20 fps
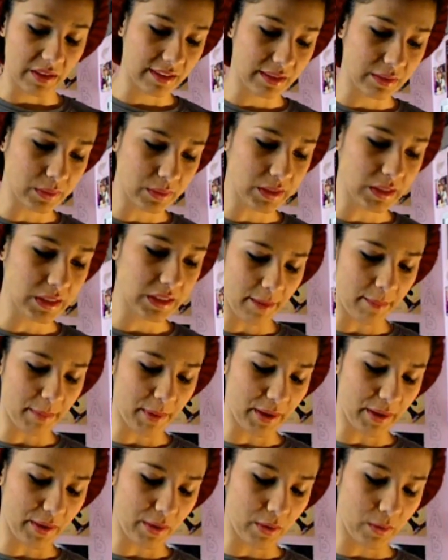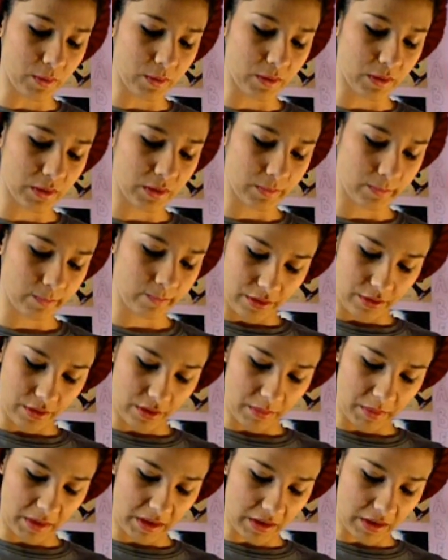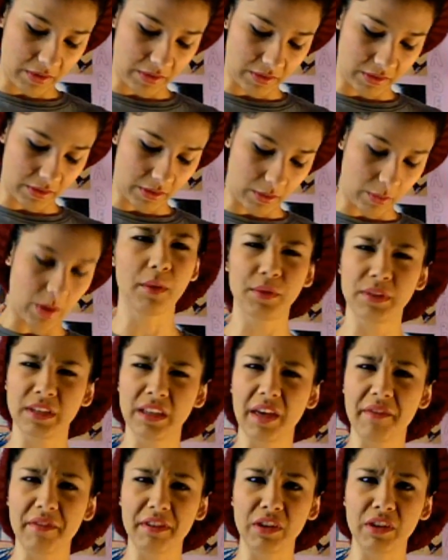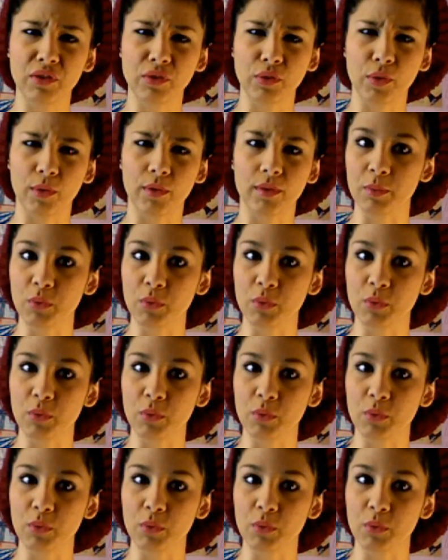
This was about, I don't know how many years ago. I was 11 years old.